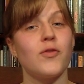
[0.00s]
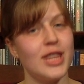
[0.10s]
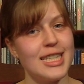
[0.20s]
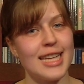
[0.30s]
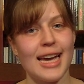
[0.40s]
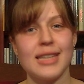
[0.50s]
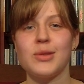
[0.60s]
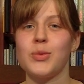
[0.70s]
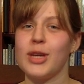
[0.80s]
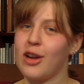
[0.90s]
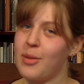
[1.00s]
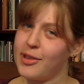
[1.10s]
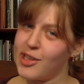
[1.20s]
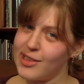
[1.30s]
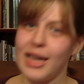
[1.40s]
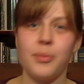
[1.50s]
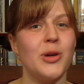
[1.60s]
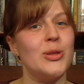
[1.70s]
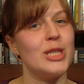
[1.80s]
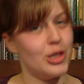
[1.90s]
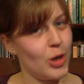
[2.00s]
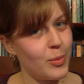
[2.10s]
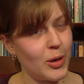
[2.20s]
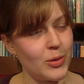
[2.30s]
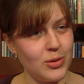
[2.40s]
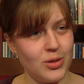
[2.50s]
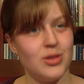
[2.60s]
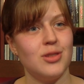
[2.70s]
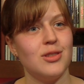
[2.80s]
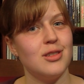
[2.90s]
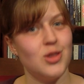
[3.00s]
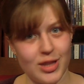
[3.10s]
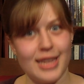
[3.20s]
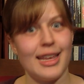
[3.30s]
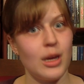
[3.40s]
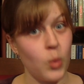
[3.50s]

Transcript: these guys, we care about their leg bones and toe bones so that they can